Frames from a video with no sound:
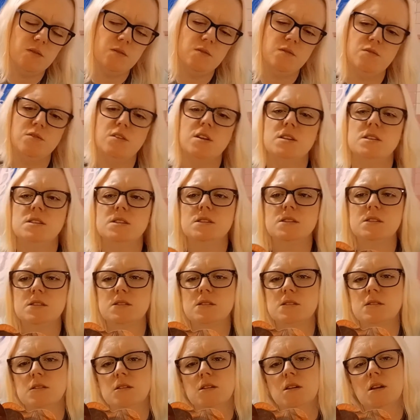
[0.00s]
friends,
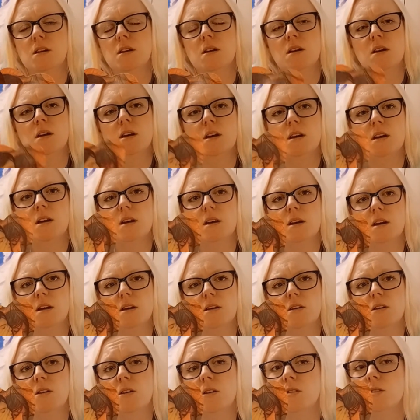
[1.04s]

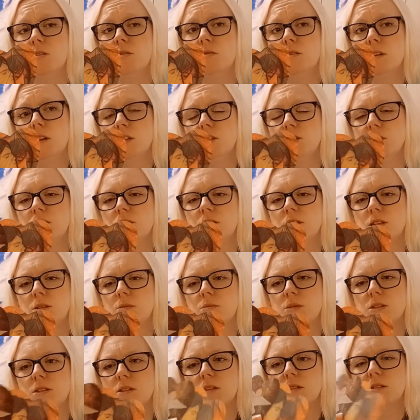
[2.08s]
new
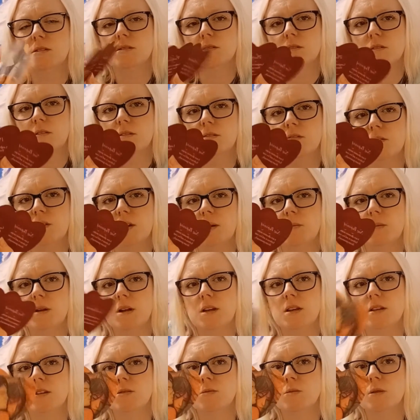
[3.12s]
relationships, and like
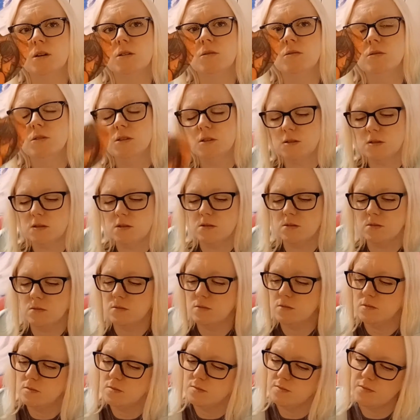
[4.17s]
family as well. So
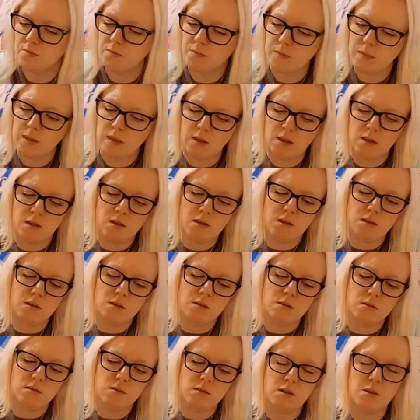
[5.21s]

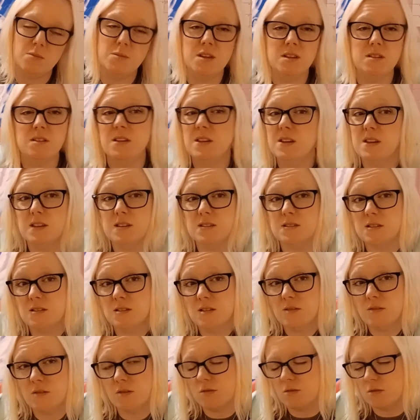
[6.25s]
I mean, it is a
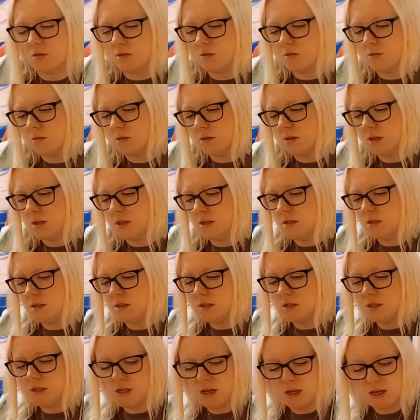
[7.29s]
love oracle at the end of the
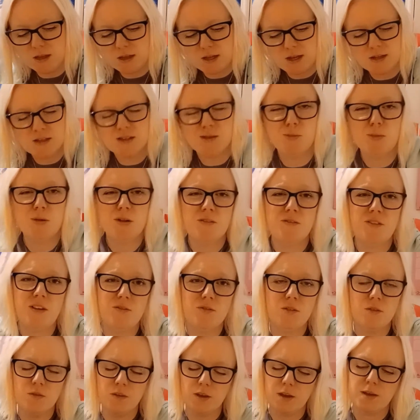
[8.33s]
day. That's a bit of
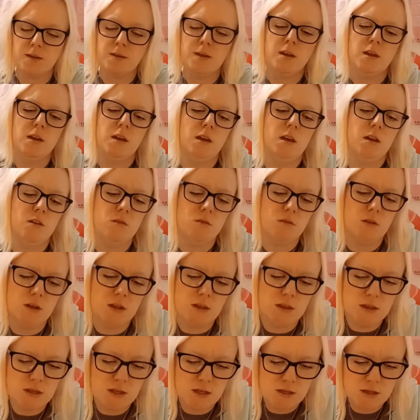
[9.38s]
everything. Right,
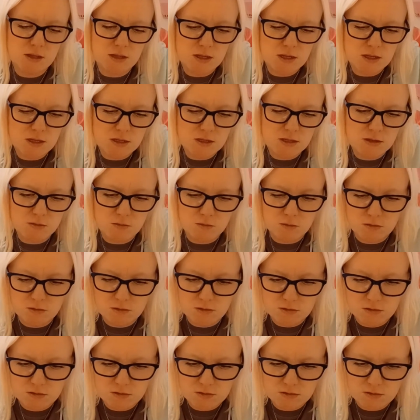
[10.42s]
and then this
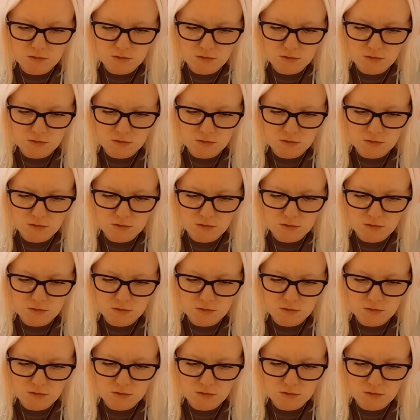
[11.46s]
one,